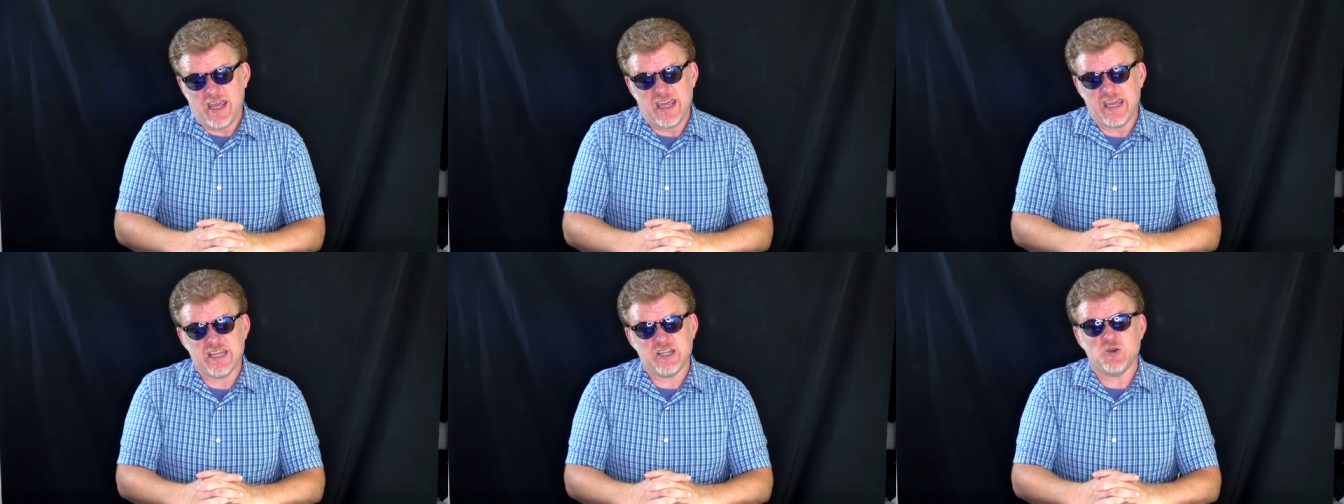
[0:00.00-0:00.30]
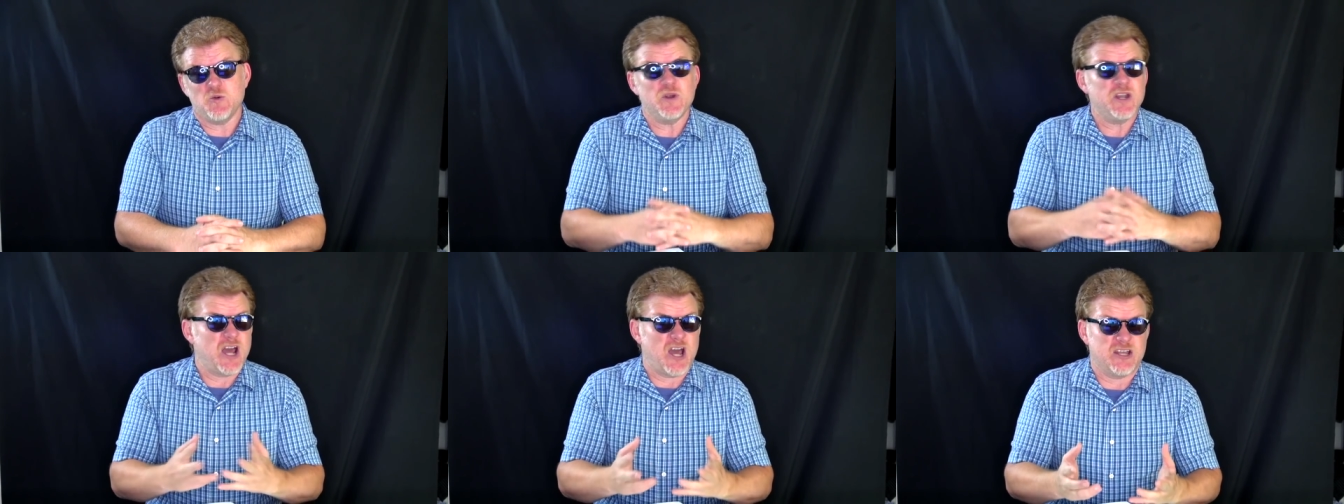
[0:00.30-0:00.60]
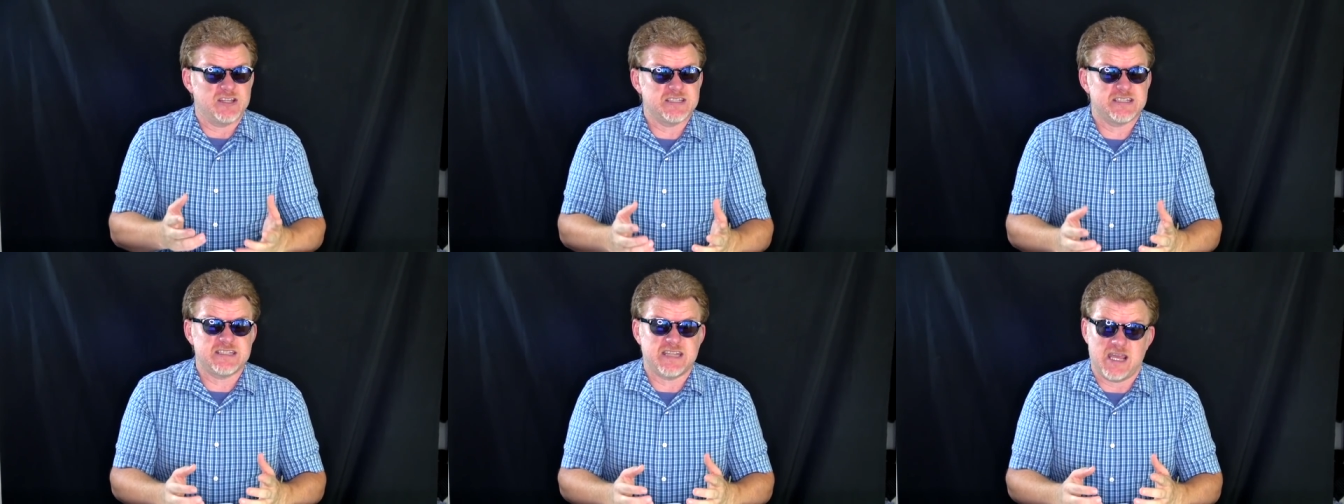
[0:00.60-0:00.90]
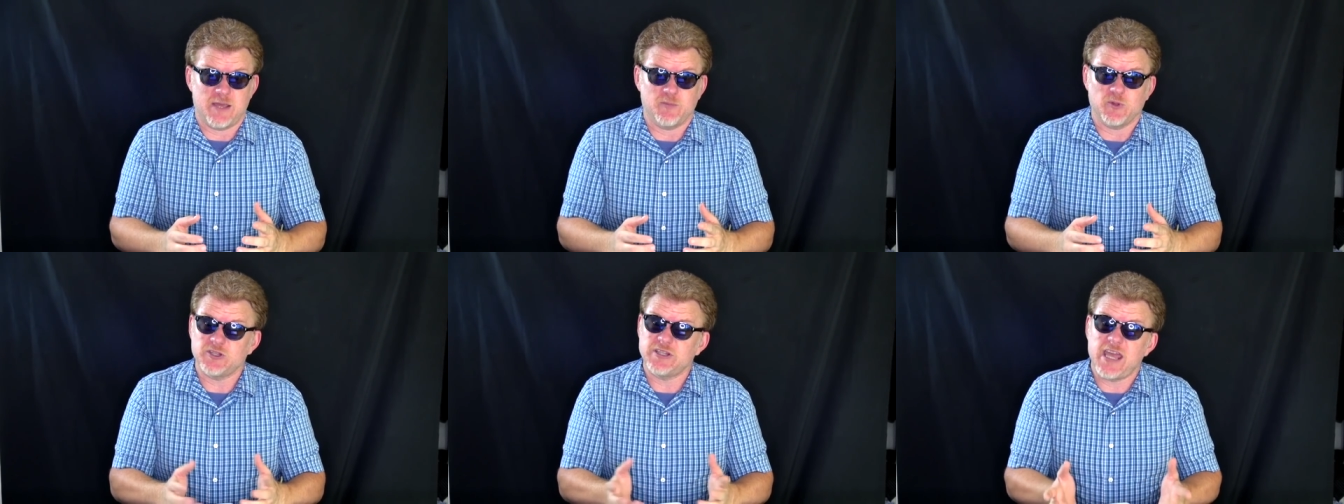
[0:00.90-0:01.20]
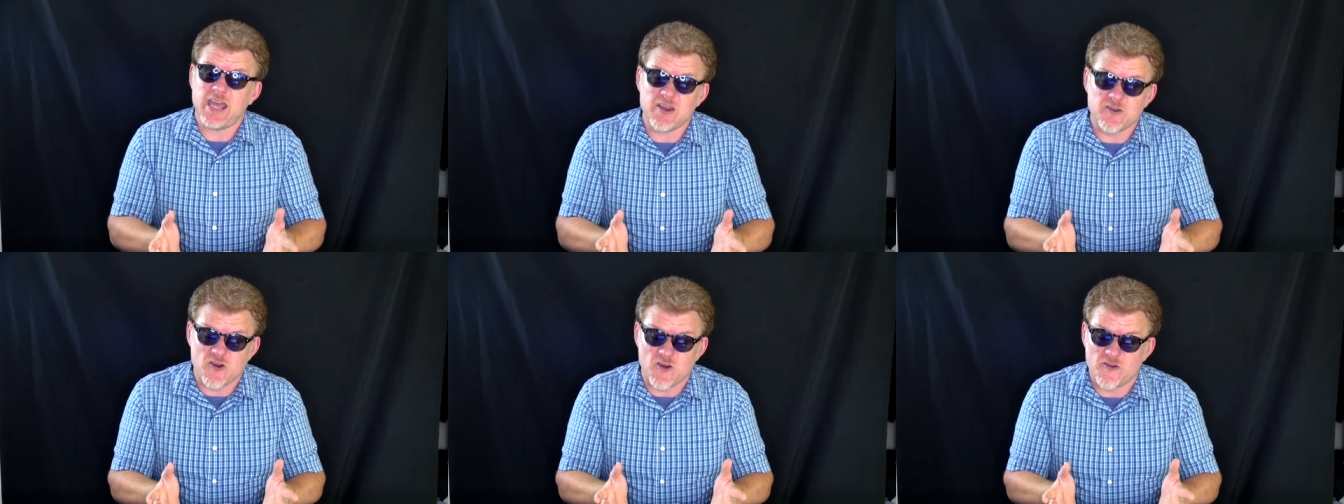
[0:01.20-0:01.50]
into an unstable
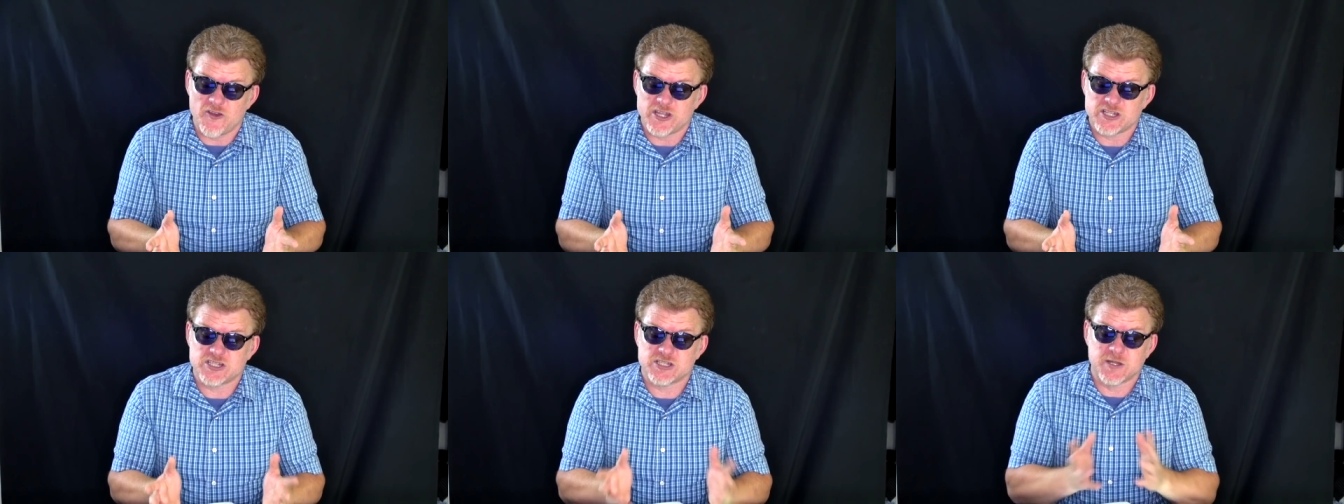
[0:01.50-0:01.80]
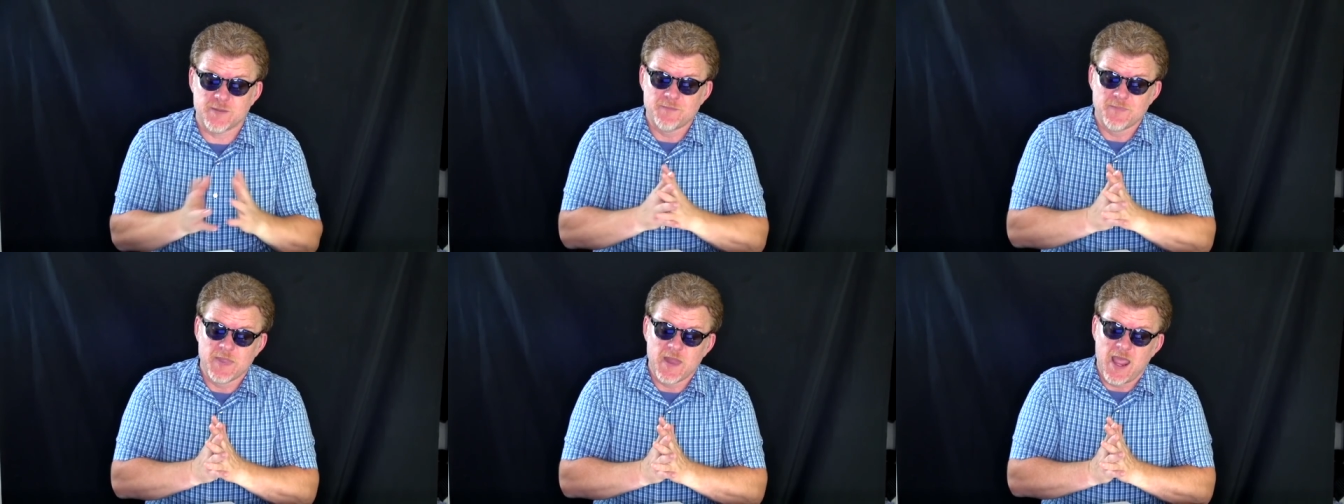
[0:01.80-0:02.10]
terrorist.